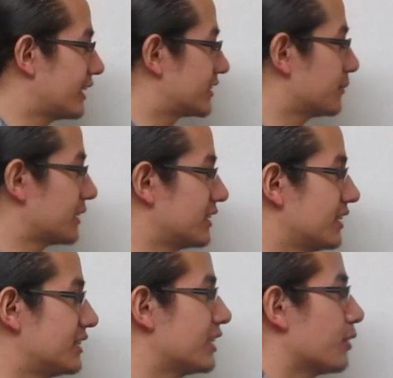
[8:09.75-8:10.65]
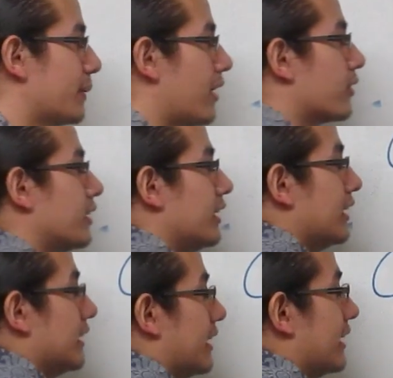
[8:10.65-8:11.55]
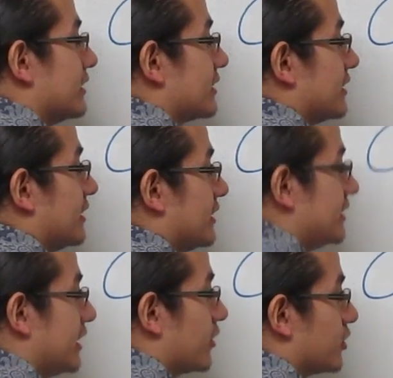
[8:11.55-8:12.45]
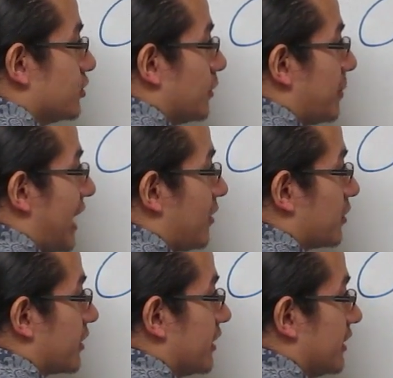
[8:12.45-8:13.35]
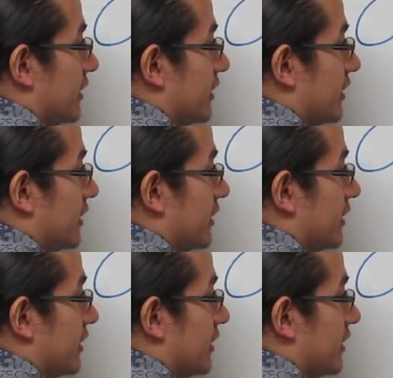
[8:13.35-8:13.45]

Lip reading: That something to the 0 power is 0 to a power